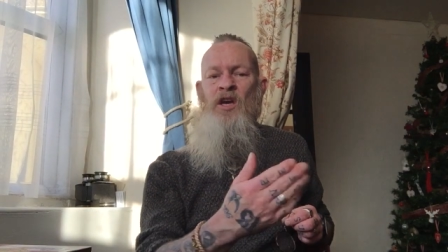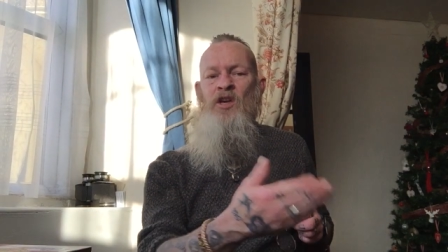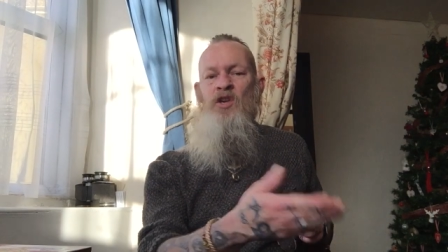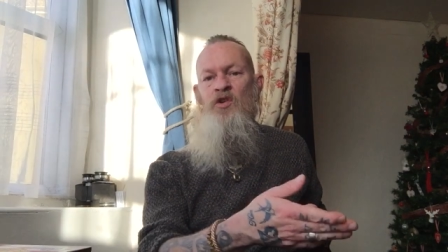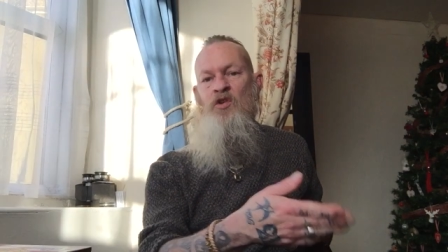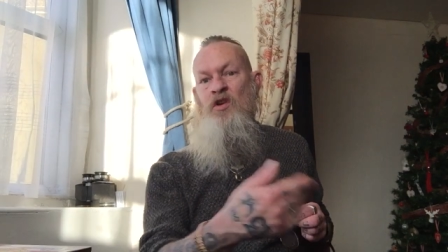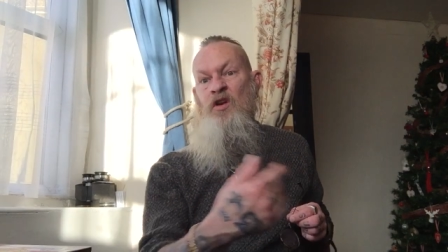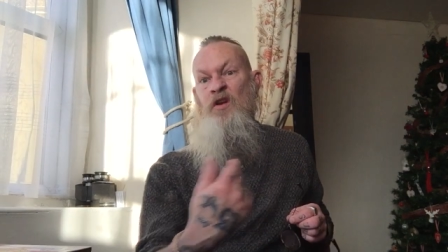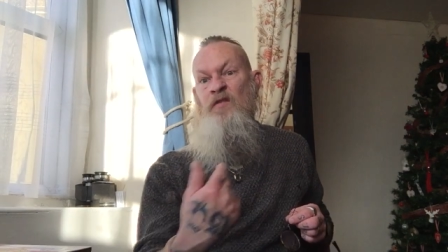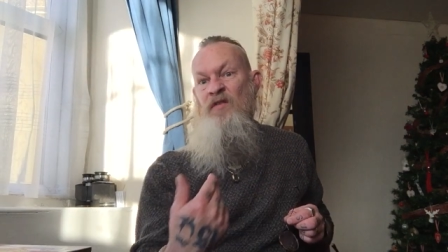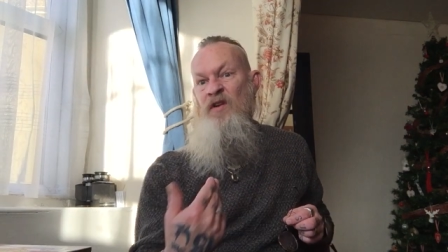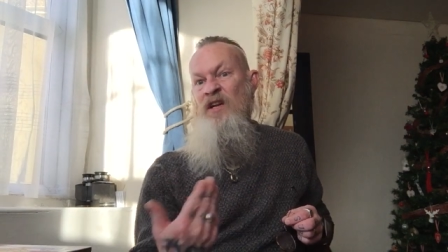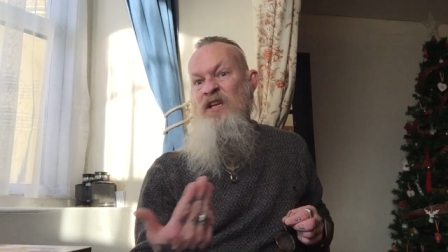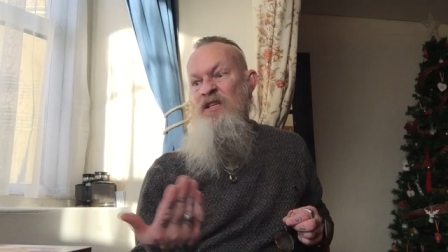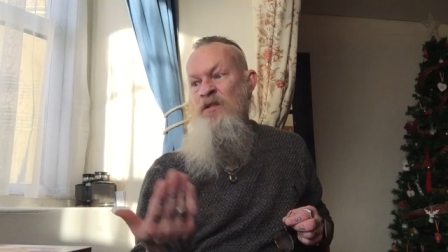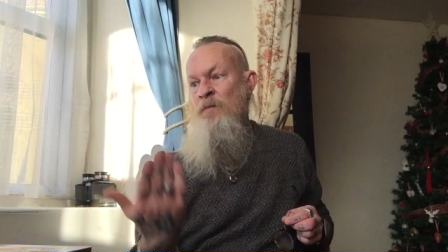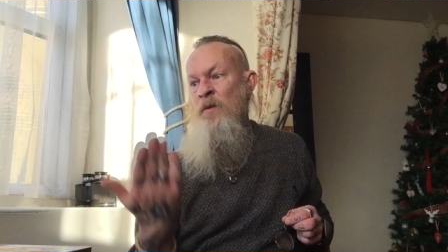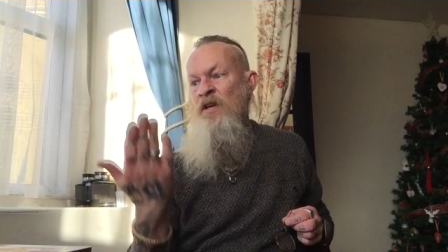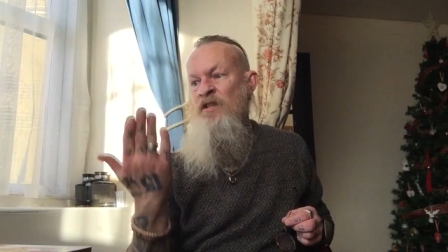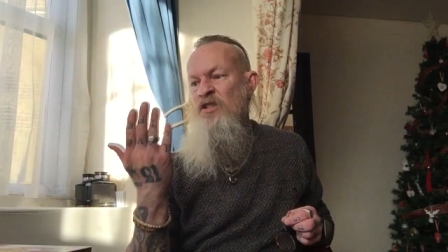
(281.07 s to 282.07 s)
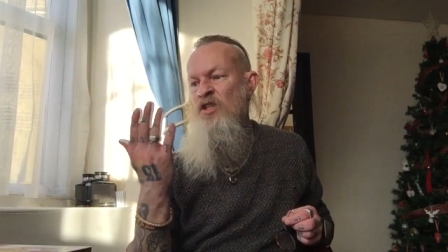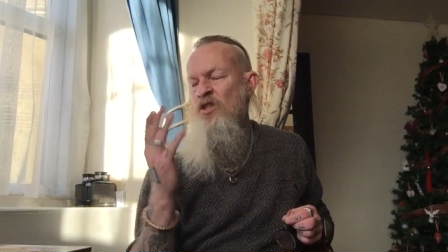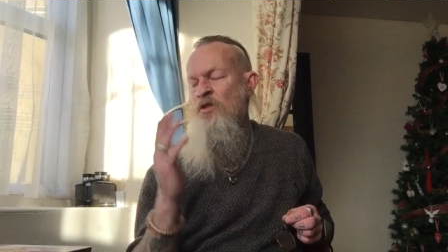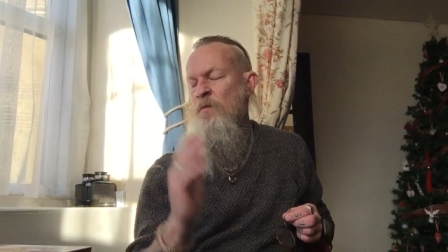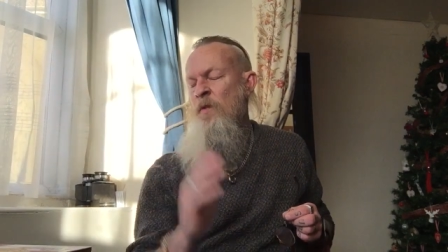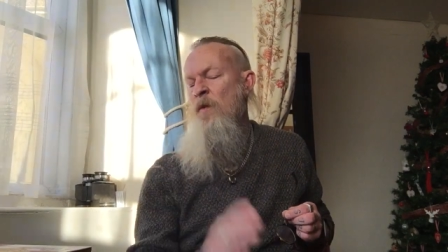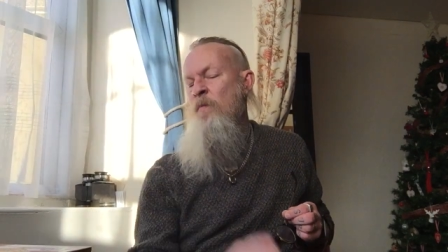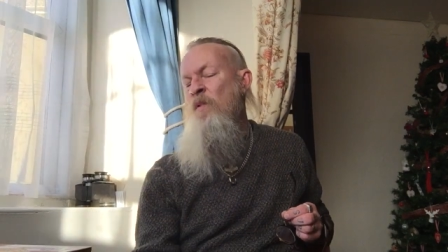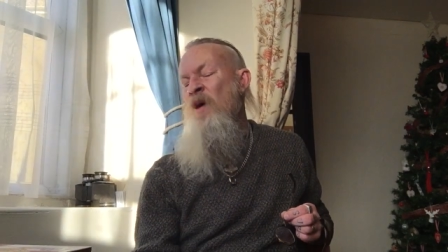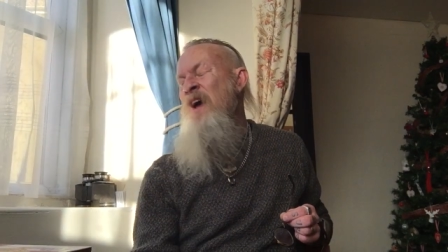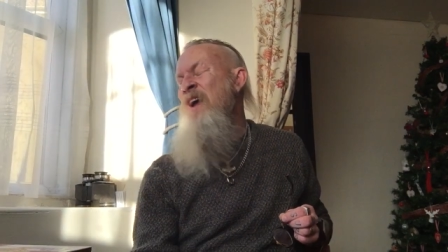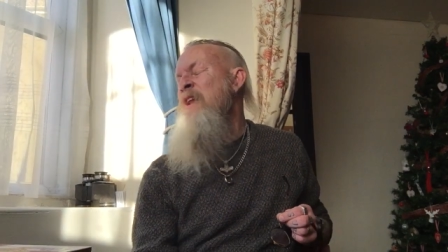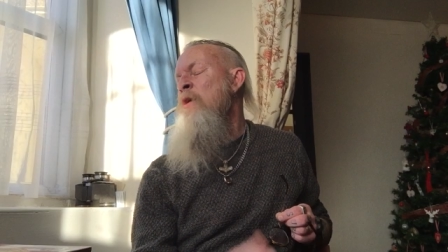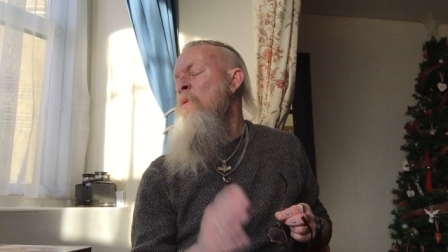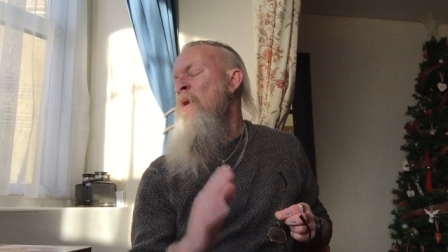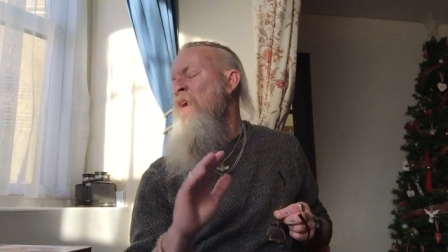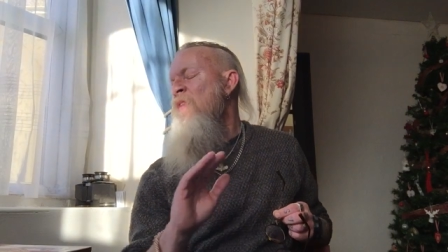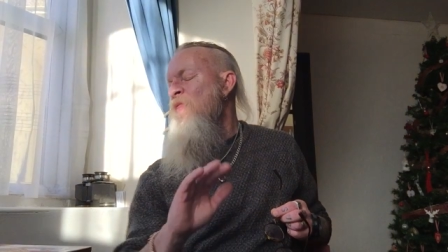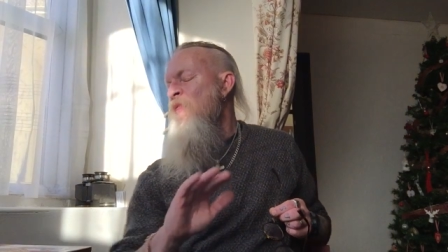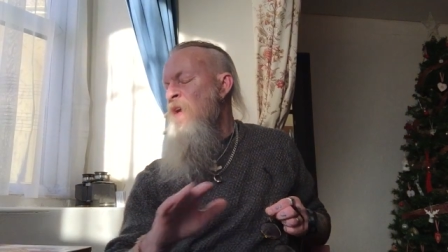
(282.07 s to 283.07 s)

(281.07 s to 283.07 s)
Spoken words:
You could have at least messaged me. But anyway,